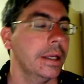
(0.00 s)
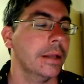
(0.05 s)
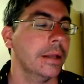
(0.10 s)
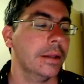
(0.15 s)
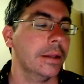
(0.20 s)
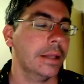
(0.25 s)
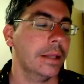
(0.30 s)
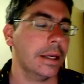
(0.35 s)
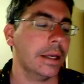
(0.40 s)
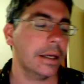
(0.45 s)
The
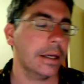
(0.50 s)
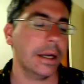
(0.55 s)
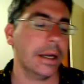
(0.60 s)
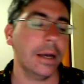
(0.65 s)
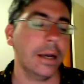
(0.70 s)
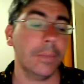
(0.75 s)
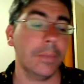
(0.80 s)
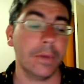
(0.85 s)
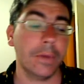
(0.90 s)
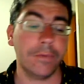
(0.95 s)
other thing,
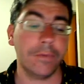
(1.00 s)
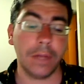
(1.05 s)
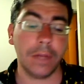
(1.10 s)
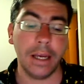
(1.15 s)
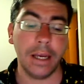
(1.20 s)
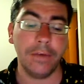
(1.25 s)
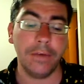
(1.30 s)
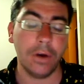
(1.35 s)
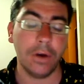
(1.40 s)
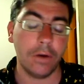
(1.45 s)
the
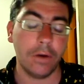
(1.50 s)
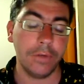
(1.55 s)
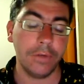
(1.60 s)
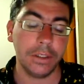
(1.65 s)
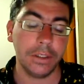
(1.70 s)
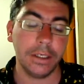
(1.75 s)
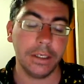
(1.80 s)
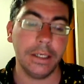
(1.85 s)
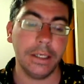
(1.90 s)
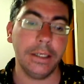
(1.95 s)
flavour,
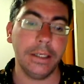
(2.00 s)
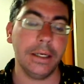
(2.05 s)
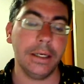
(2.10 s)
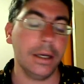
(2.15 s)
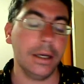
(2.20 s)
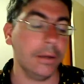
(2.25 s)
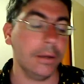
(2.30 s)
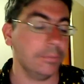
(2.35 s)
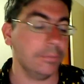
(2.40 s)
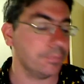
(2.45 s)

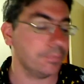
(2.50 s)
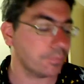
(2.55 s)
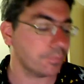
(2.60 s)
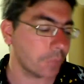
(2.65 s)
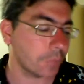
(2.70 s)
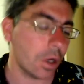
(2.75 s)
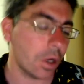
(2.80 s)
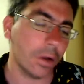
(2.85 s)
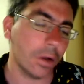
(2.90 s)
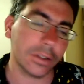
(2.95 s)
obviously,
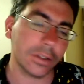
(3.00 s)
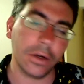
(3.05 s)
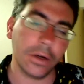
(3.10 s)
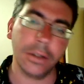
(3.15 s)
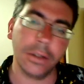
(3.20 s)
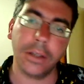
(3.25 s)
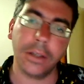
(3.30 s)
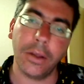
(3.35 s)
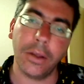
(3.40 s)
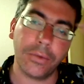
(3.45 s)
oh
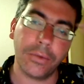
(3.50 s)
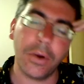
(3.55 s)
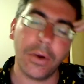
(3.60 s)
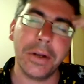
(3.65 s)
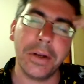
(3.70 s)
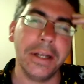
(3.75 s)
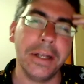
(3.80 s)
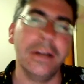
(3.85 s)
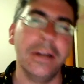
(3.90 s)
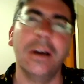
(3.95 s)
sorry, so
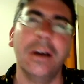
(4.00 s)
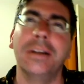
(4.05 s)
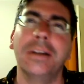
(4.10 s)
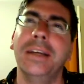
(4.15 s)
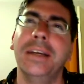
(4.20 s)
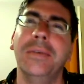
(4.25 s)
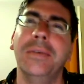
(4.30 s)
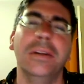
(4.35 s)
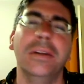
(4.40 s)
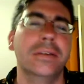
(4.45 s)
throat hit,
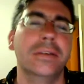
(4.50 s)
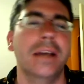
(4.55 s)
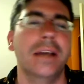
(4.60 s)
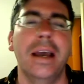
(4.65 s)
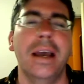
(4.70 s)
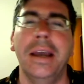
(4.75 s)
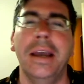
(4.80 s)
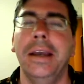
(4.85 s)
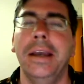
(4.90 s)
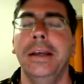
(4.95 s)
I'd give it
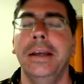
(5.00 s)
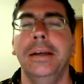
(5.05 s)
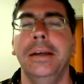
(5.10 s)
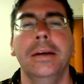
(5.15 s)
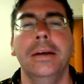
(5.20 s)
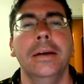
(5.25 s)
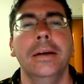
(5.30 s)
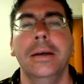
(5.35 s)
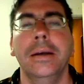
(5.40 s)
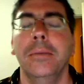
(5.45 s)

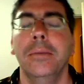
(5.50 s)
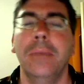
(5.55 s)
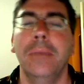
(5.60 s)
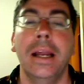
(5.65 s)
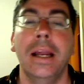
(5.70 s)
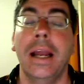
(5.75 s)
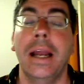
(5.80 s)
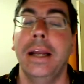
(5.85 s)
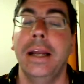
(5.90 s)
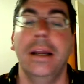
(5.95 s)
about
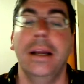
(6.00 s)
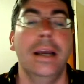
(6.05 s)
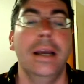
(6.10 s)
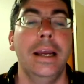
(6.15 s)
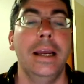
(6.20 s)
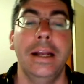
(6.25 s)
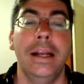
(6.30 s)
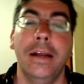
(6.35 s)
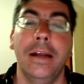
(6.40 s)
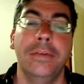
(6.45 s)

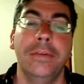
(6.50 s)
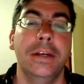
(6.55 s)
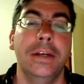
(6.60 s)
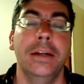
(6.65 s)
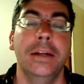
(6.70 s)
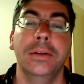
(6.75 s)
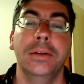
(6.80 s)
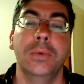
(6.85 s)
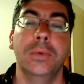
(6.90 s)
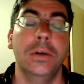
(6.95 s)
8 out of
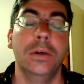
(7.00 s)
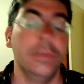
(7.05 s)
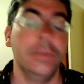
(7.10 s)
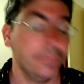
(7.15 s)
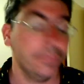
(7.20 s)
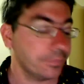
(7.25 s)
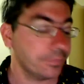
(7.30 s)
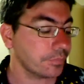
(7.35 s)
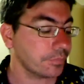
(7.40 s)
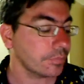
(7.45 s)
10 as
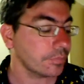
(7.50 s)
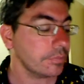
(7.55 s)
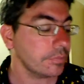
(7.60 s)
well.